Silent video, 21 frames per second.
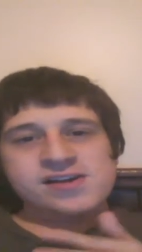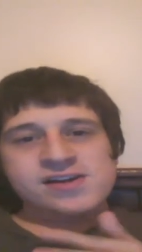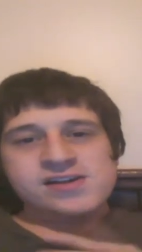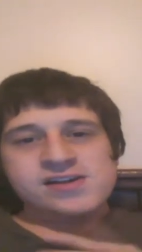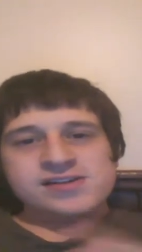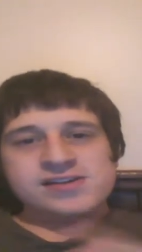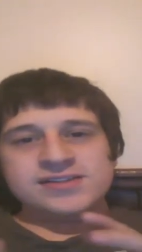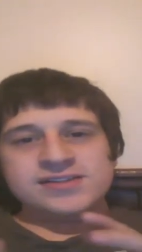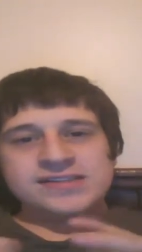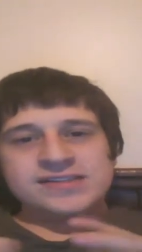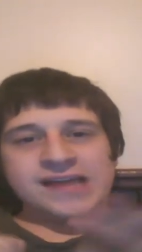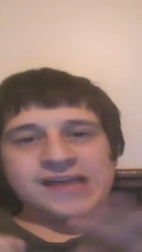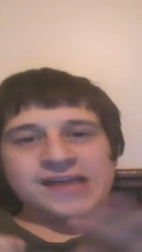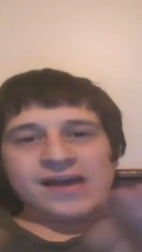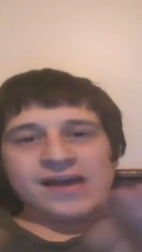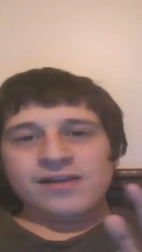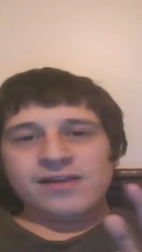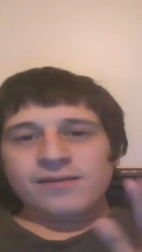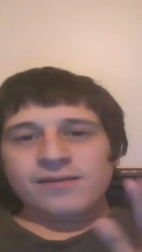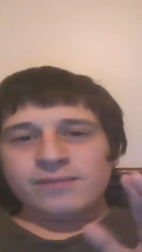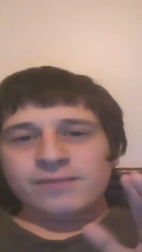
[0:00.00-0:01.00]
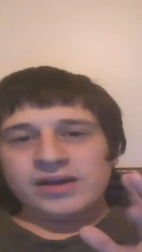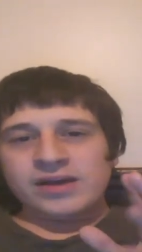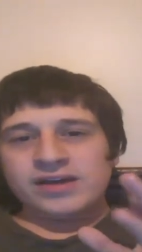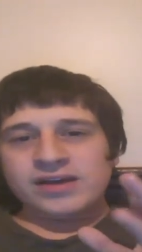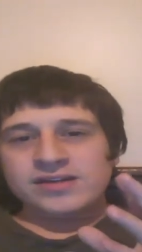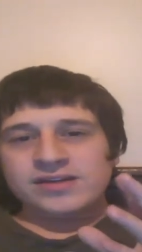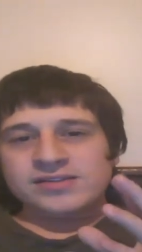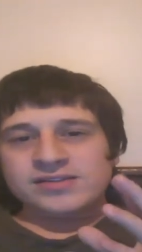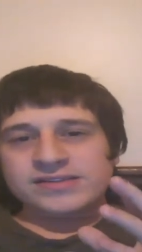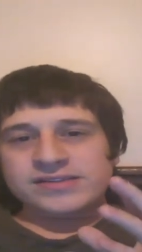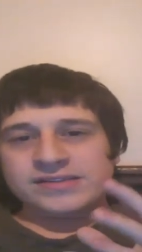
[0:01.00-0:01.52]

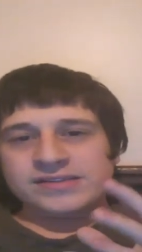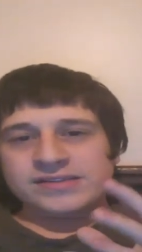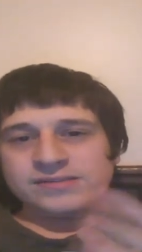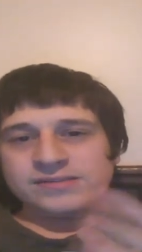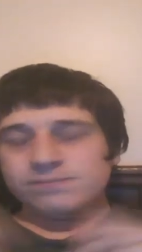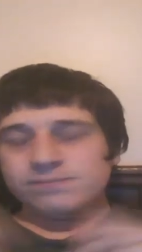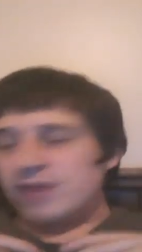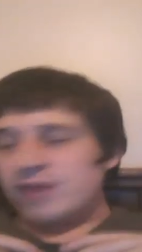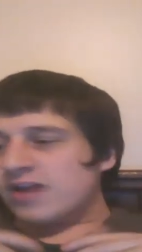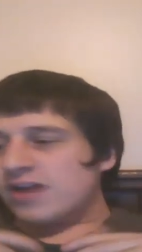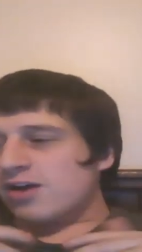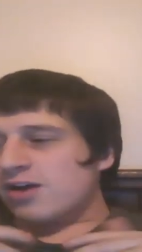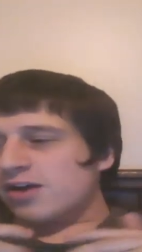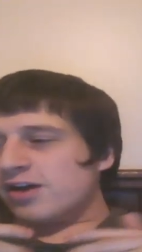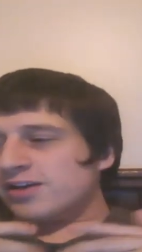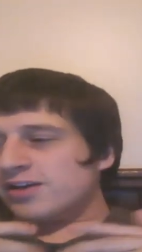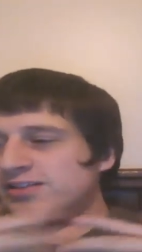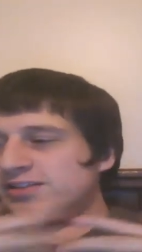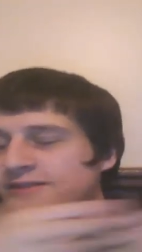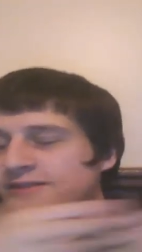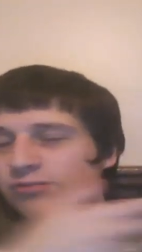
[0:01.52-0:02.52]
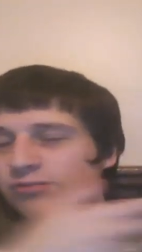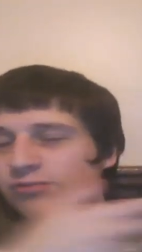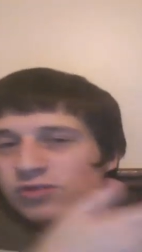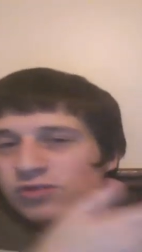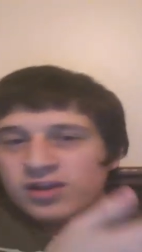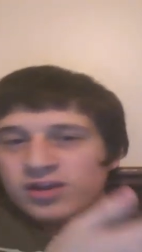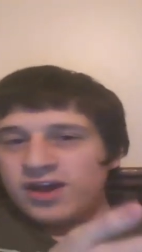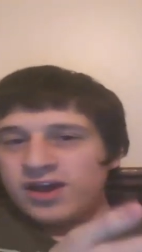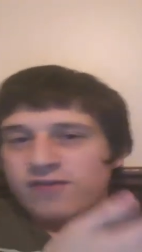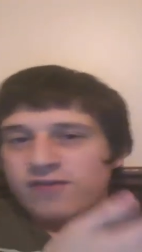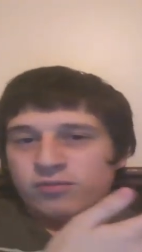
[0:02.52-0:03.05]
Salamence, Bagon hasn't
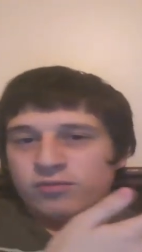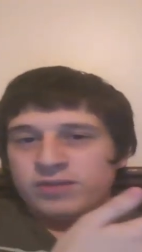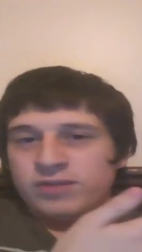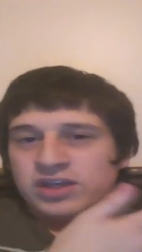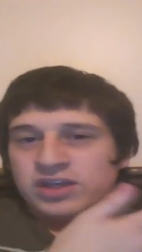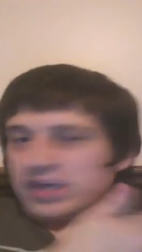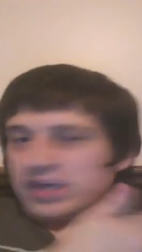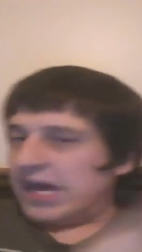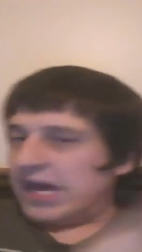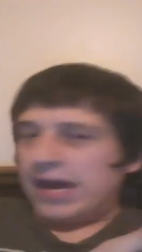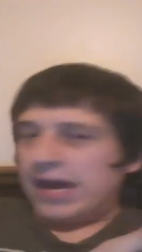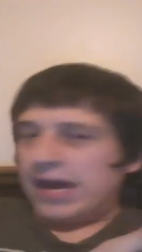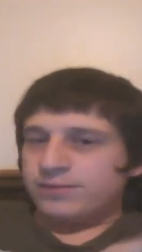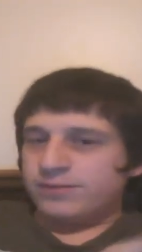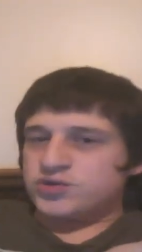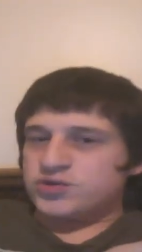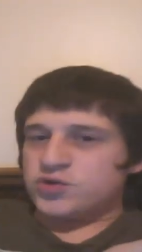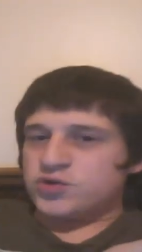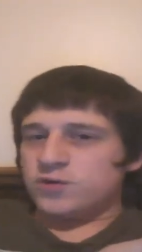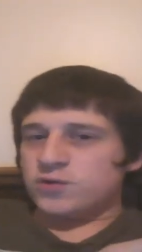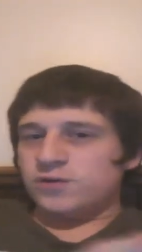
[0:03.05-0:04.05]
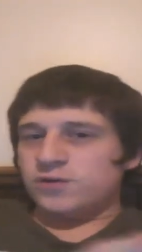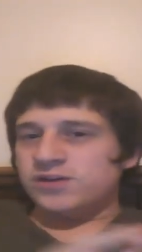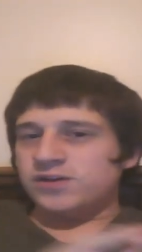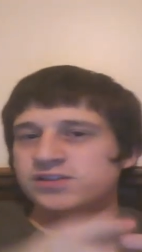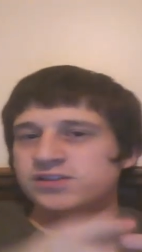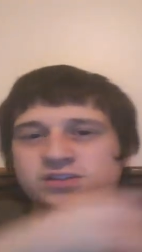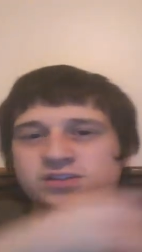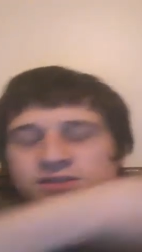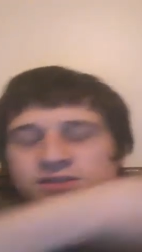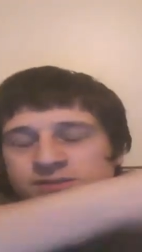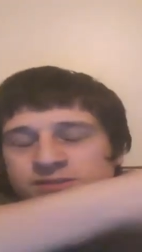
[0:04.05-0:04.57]
really ever been captured.
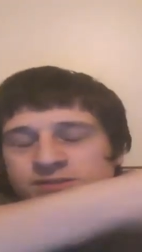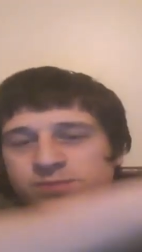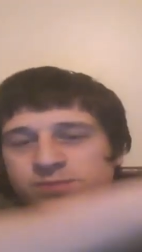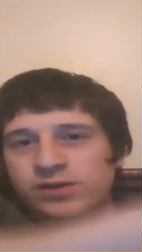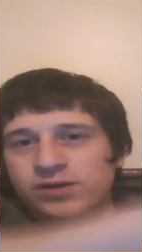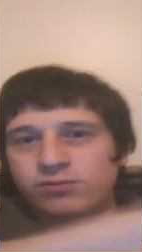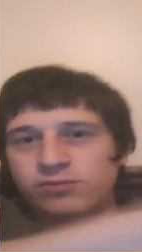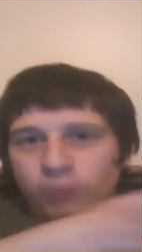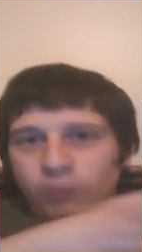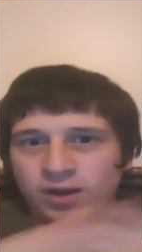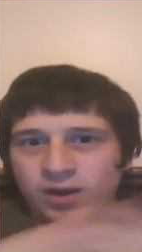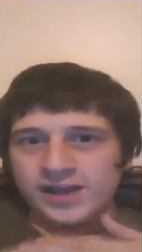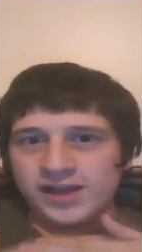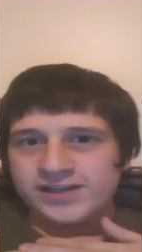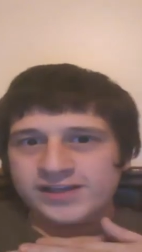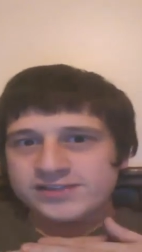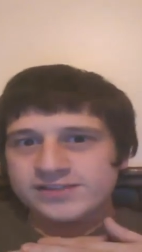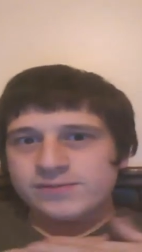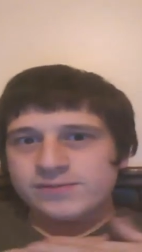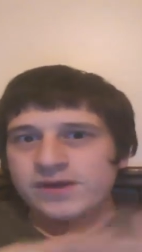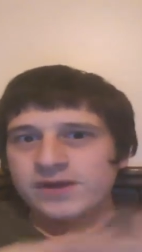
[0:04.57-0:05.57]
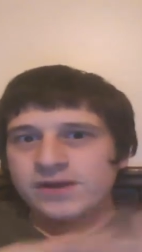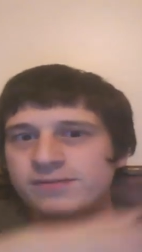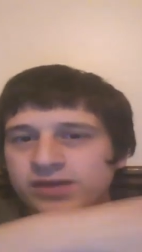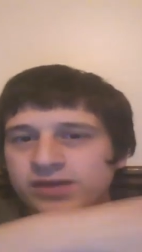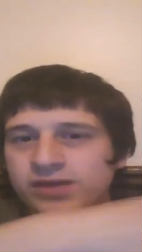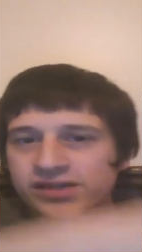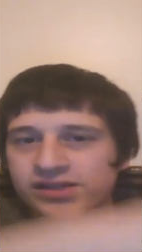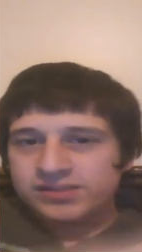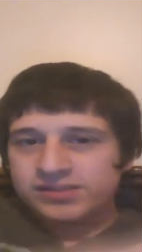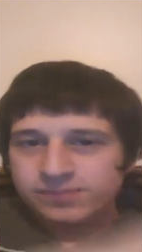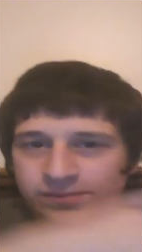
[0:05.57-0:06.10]
It's just been raised by
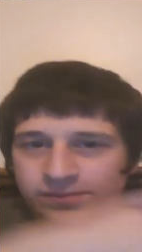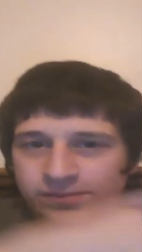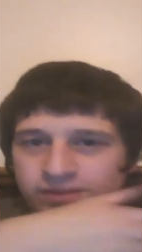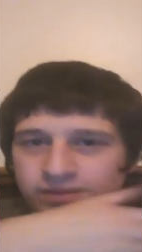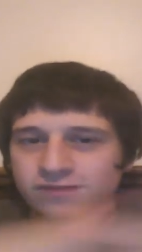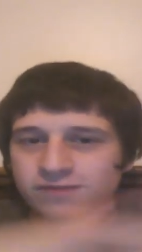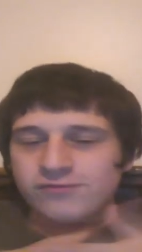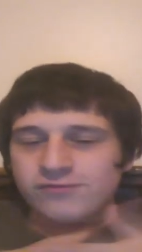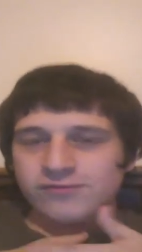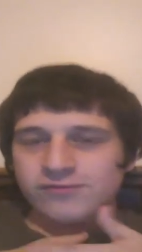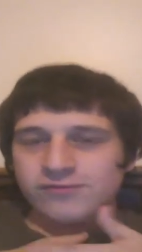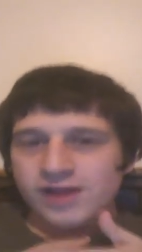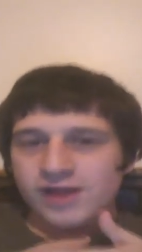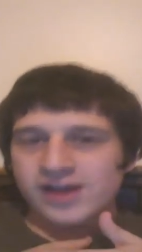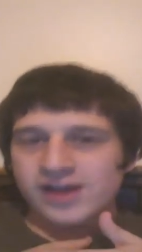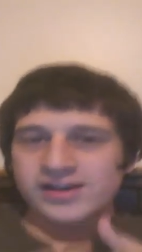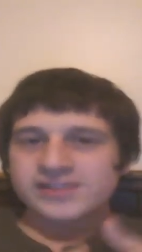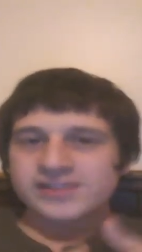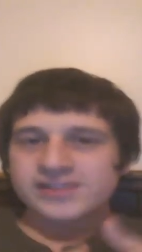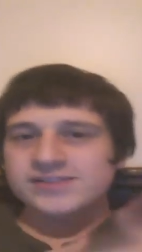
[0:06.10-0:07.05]
me. It's been my friend.